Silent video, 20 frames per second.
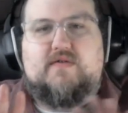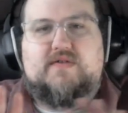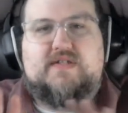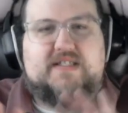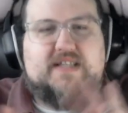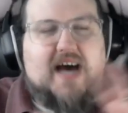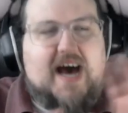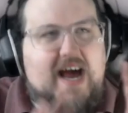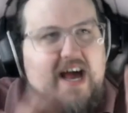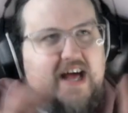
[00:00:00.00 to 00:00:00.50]

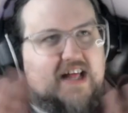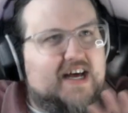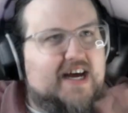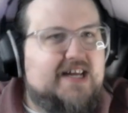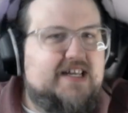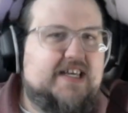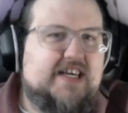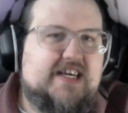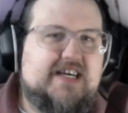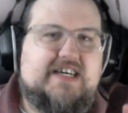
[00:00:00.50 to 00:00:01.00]
style
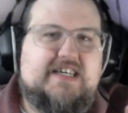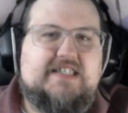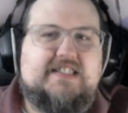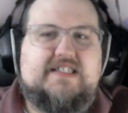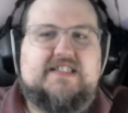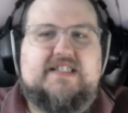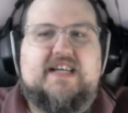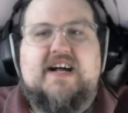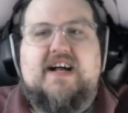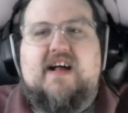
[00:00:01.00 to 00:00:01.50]

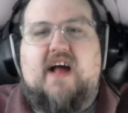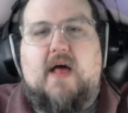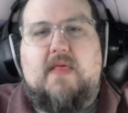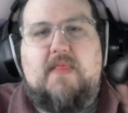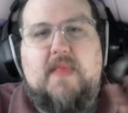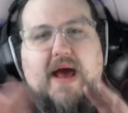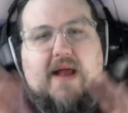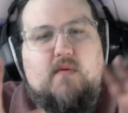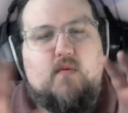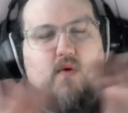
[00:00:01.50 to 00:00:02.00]
ideas, and
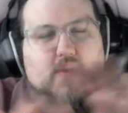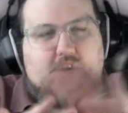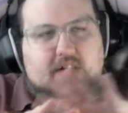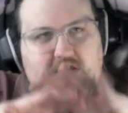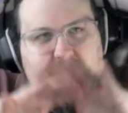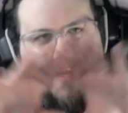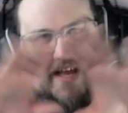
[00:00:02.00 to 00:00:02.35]
then worked on